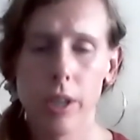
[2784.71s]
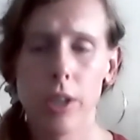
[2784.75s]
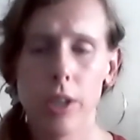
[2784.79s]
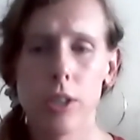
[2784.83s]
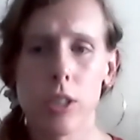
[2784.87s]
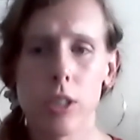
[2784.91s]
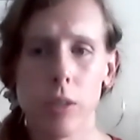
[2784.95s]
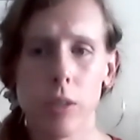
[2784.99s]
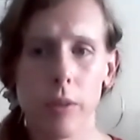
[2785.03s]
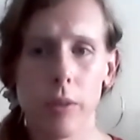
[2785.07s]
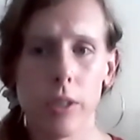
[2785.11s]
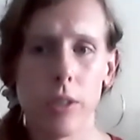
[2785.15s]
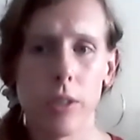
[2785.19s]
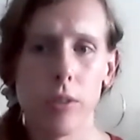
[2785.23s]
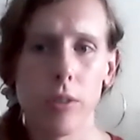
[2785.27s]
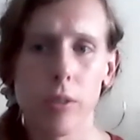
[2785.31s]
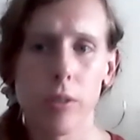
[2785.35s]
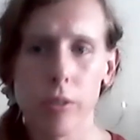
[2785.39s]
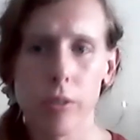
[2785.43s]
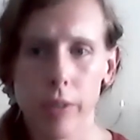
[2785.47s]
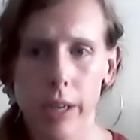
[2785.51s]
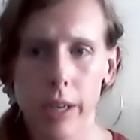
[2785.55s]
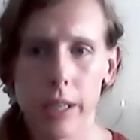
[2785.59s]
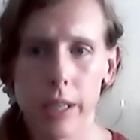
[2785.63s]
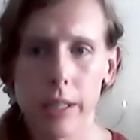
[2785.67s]
So in
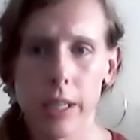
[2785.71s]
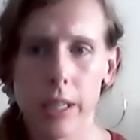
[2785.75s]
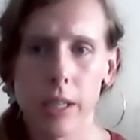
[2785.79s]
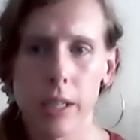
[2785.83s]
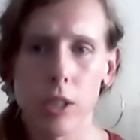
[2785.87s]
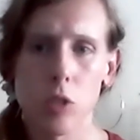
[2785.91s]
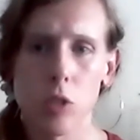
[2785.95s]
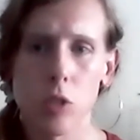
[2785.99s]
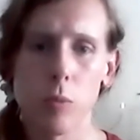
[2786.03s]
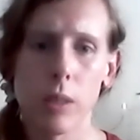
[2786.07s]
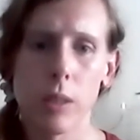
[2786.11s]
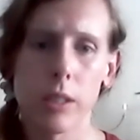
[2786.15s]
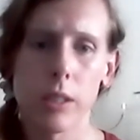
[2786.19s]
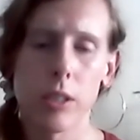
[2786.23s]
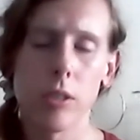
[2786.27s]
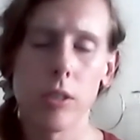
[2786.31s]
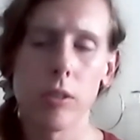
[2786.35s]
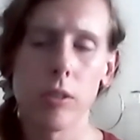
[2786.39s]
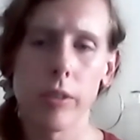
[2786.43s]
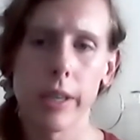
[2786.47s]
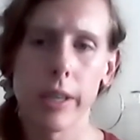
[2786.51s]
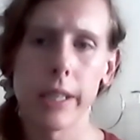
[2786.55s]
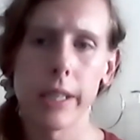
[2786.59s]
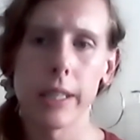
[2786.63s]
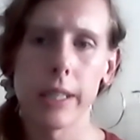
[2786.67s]
Ukraine, they could speak the
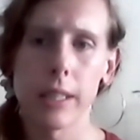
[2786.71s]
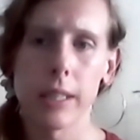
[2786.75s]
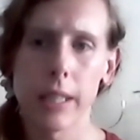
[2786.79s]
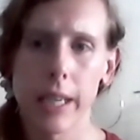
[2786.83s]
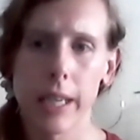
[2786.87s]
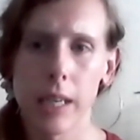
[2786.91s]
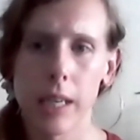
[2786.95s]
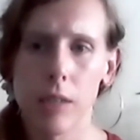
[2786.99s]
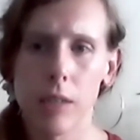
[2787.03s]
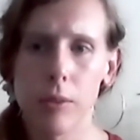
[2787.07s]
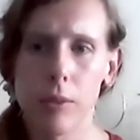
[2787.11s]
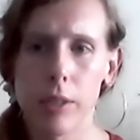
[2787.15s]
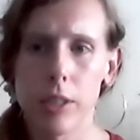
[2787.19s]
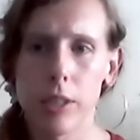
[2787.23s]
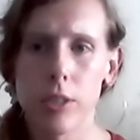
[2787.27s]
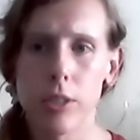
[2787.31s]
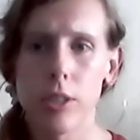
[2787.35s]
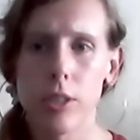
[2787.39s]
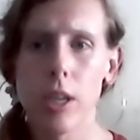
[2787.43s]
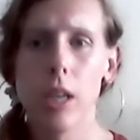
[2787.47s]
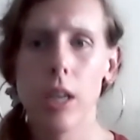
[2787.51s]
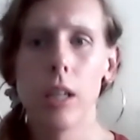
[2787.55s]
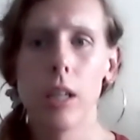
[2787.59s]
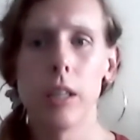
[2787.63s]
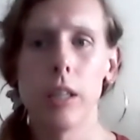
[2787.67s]
Ukrainian language,
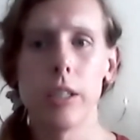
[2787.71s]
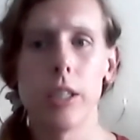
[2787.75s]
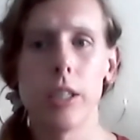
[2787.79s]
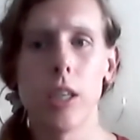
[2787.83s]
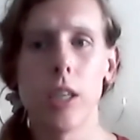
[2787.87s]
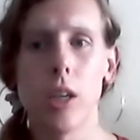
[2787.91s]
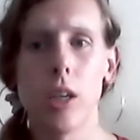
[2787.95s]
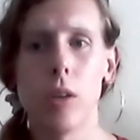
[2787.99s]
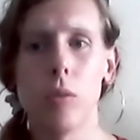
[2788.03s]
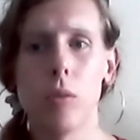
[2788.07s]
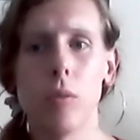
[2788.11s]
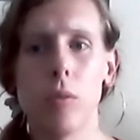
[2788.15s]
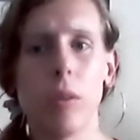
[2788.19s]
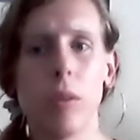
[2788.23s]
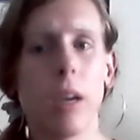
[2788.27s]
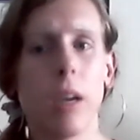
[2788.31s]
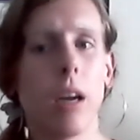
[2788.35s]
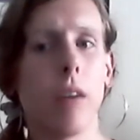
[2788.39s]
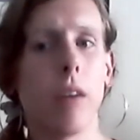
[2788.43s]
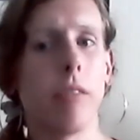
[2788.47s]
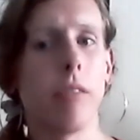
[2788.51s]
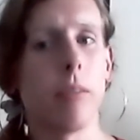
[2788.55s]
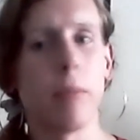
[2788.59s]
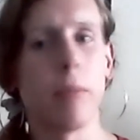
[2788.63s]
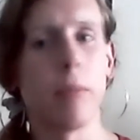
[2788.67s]

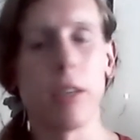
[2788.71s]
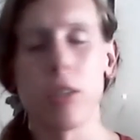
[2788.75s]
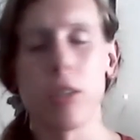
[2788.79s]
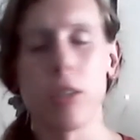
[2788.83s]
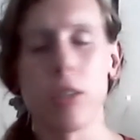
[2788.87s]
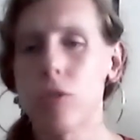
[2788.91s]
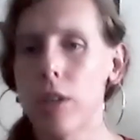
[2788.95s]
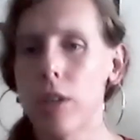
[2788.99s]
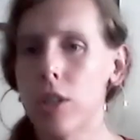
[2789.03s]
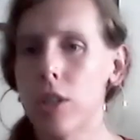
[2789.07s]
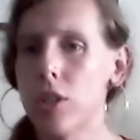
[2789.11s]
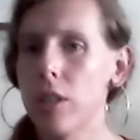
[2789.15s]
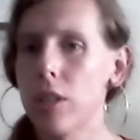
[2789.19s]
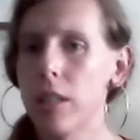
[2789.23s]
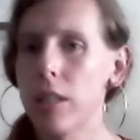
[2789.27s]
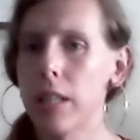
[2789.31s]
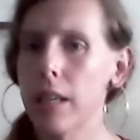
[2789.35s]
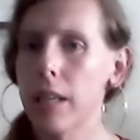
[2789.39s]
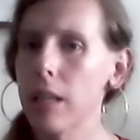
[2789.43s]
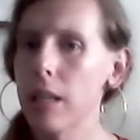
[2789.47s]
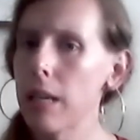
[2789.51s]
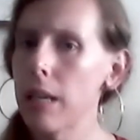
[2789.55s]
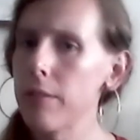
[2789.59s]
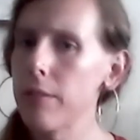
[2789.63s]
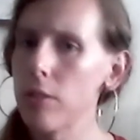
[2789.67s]
of administration. They
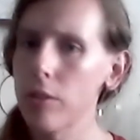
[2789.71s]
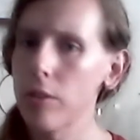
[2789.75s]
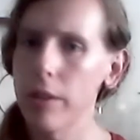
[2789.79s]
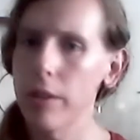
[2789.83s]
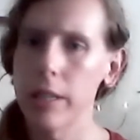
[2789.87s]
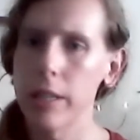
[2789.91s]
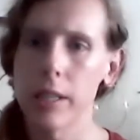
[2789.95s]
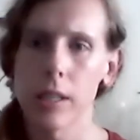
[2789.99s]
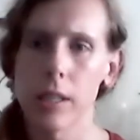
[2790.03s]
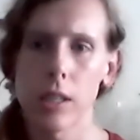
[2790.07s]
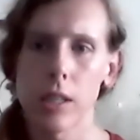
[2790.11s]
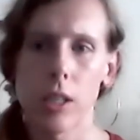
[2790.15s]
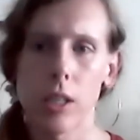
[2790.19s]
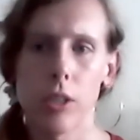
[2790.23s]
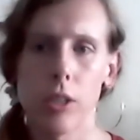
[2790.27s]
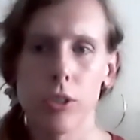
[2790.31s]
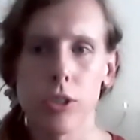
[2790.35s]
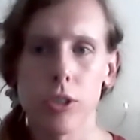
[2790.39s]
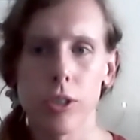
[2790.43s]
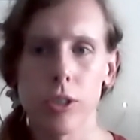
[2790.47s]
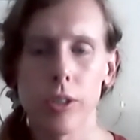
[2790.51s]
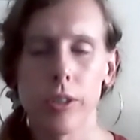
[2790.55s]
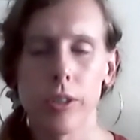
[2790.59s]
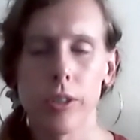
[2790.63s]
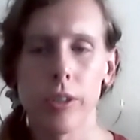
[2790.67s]
could have Ukrainian
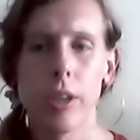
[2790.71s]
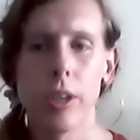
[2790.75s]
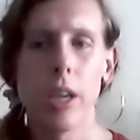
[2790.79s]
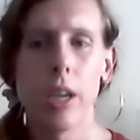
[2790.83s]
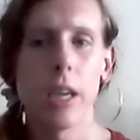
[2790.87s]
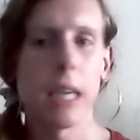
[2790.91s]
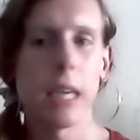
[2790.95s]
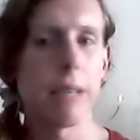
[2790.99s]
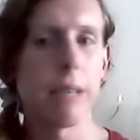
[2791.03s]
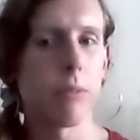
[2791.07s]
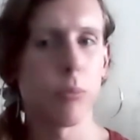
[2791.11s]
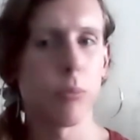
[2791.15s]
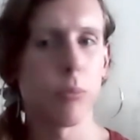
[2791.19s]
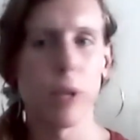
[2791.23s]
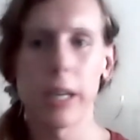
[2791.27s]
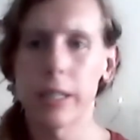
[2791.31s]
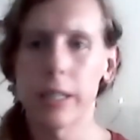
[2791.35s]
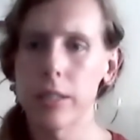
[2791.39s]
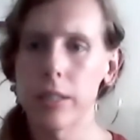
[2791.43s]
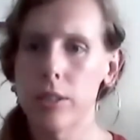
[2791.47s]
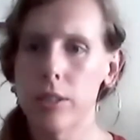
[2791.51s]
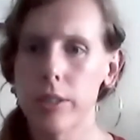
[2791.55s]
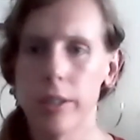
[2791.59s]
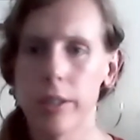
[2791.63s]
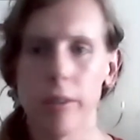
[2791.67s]
culture, even
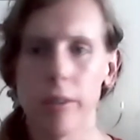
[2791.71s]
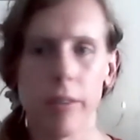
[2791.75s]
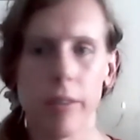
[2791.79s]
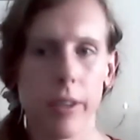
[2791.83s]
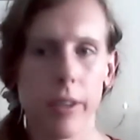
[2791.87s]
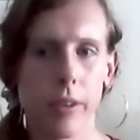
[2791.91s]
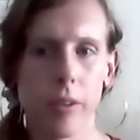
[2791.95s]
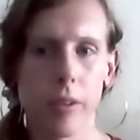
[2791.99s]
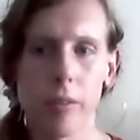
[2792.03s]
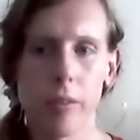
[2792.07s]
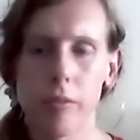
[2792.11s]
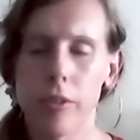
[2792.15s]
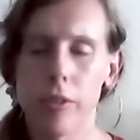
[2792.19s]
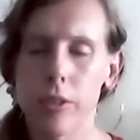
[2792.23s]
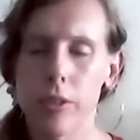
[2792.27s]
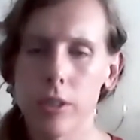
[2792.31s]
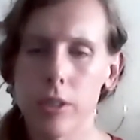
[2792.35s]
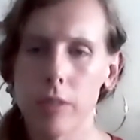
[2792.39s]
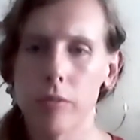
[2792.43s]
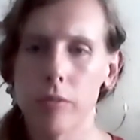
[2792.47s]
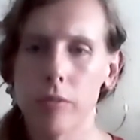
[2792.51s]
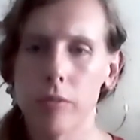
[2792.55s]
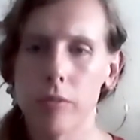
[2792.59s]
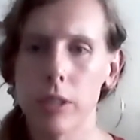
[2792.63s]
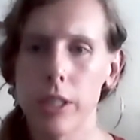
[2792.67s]
practice, their own version
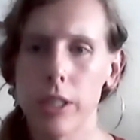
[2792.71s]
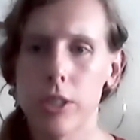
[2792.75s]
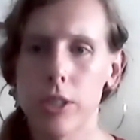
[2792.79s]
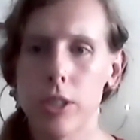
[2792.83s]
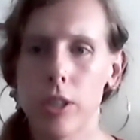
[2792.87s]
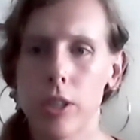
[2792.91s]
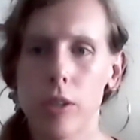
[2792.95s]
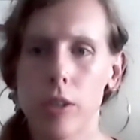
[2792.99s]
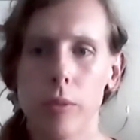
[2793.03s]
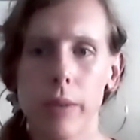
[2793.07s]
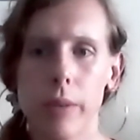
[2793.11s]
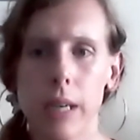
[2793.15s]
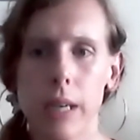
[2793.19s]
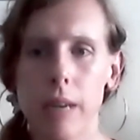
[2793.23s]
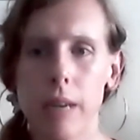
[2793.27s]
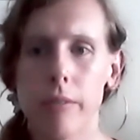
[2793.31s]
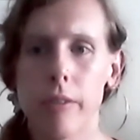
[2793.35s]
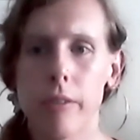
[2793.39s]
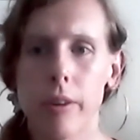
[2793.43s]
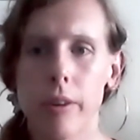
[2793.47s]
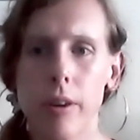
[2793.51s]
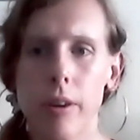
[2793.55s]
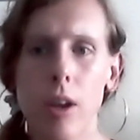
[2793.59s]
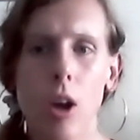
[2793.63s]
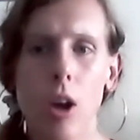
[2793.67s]
of religion or
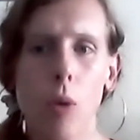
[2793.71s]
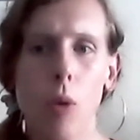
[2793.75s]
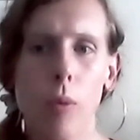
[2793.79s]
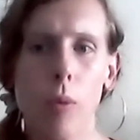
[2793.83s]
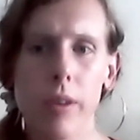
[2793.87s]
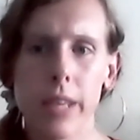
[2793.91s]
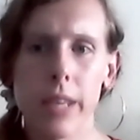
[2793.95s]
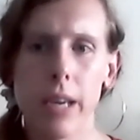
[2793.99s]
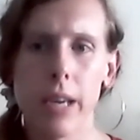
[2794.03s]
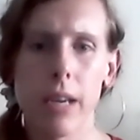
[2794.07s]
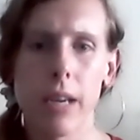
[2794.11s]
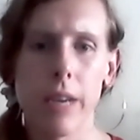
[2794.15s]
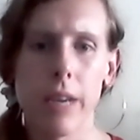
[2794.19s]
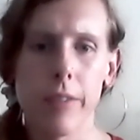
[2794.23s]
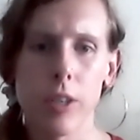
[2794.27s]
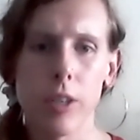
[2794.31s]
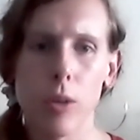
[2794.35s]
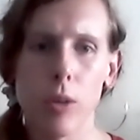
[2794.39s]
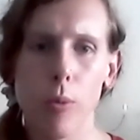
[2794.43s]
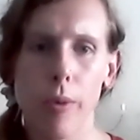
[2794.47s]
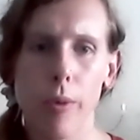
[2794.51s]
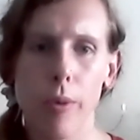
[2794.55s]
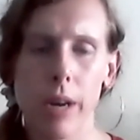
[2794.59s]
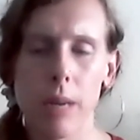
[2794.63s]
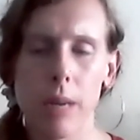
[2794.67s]
whatever, without having to
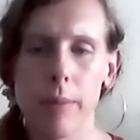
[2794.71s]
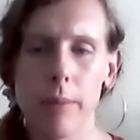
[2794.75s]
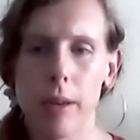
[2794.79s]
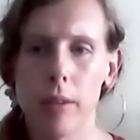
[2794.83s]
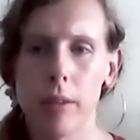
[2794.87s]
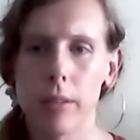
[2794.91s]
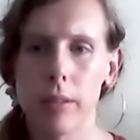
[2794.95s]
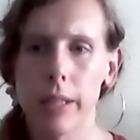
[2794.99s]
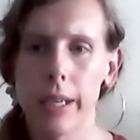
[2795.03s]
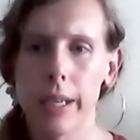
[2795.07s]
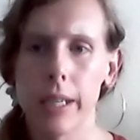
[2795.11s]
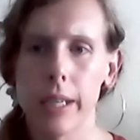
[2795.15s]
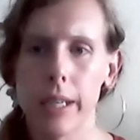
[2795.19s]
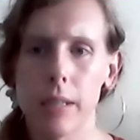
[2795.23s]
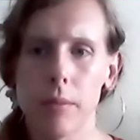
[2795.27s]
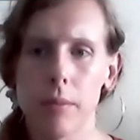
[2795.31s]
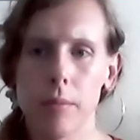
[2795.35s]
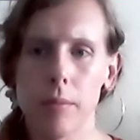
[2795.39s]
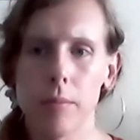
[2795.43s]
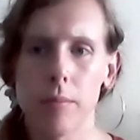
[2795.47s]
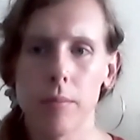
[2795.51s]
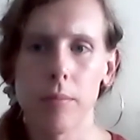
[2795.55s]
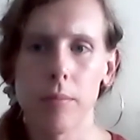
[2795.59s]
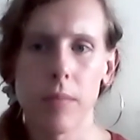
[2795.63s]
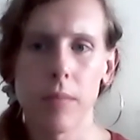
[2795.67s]
worry about like
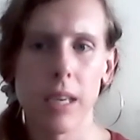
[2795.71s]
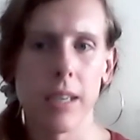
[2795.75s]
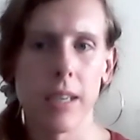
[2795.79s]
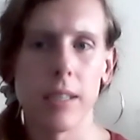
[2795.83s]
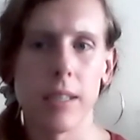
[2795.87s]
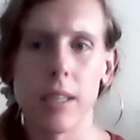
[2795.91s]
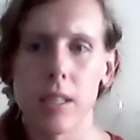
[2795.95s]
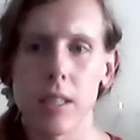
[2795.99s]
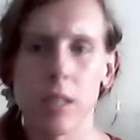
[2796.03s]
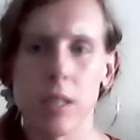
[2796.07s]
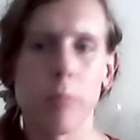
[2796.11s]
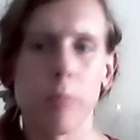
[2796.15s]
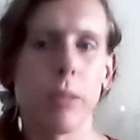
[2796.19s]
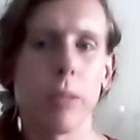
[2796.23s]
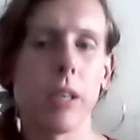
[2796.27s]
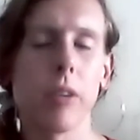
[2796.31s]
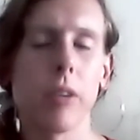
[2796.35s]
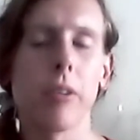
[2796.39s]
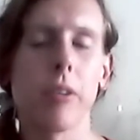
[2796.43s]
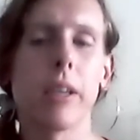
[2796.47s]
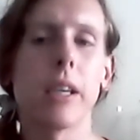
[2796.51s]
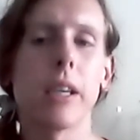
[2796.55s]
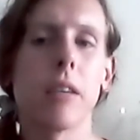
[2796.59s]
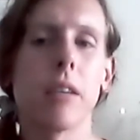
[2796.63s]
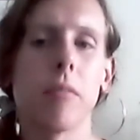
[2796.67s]
it
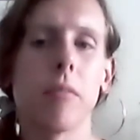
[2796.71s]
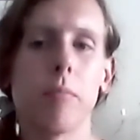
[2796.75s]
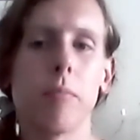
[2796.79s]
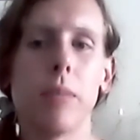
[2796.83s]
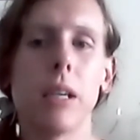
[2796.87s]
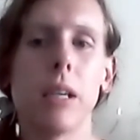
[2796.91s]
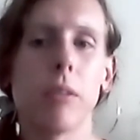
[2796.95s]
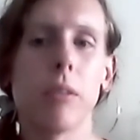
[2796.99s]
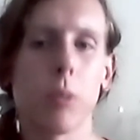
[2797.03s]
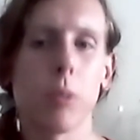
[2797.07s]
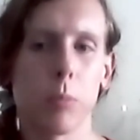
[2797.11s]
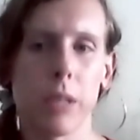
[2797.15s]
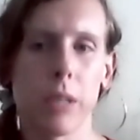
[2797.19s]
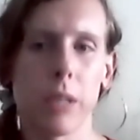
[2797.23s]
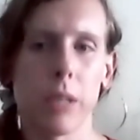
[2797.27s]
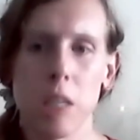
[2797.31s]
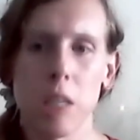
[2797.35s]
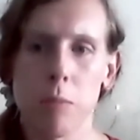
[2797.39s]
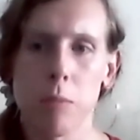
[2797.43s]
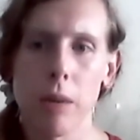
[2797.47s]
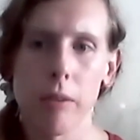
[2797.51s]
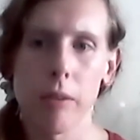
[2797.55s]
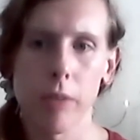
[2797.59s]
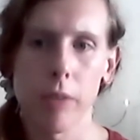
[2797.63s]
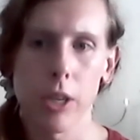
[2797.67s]
disappearing and being replaced
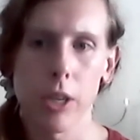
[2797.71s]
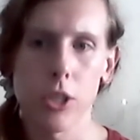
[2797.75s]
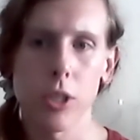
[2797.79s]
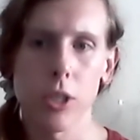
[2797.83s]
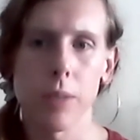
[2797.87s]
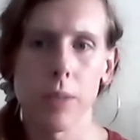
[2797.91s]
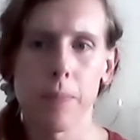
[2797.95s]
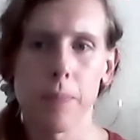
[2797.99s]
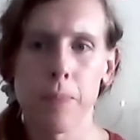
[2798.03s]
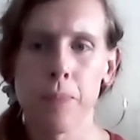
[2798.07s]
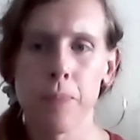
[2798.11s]
by Russian.